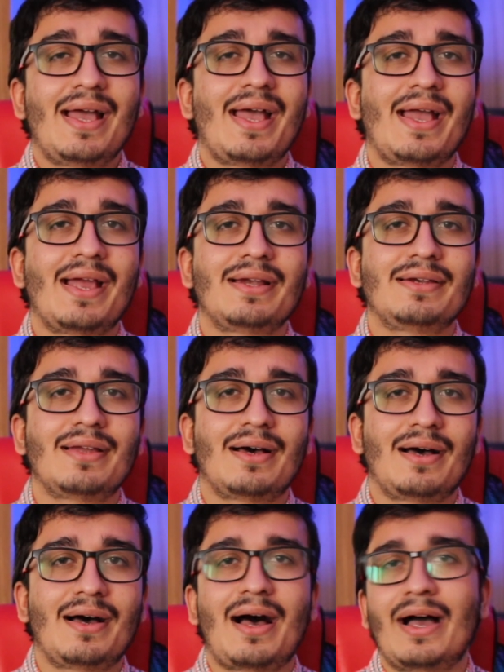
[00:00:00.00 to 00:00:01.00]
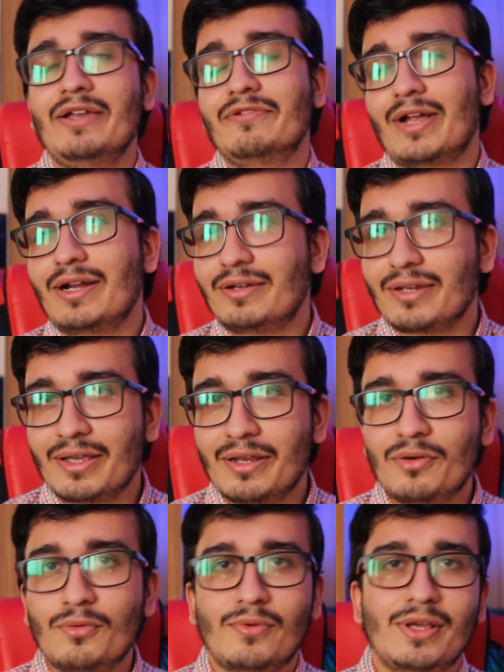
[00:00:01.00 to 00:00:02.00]
and I went
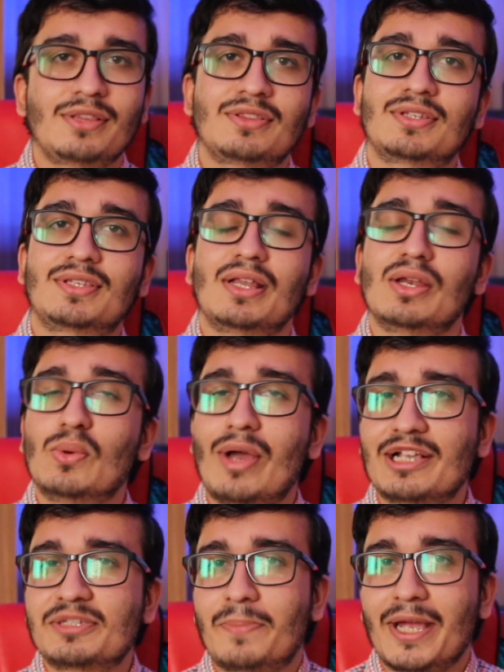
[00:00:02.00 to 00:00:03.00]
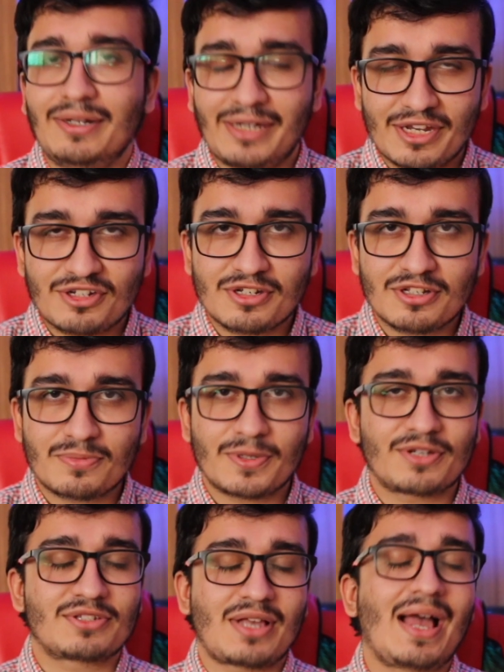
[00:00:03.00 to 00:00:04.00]
in with no expectations
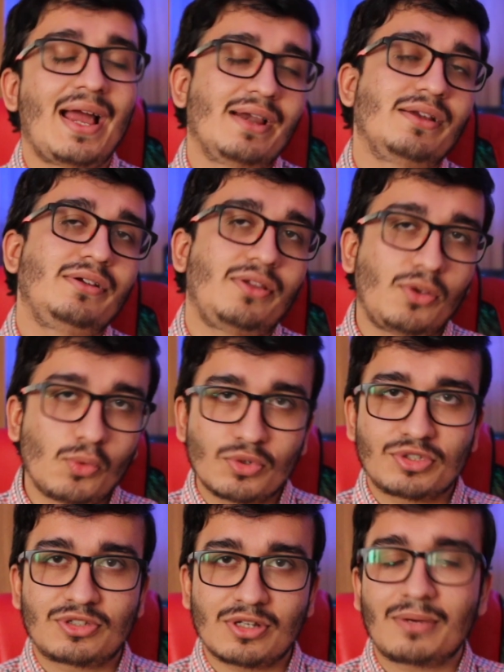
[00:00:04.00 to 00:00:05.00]
because I hadn't used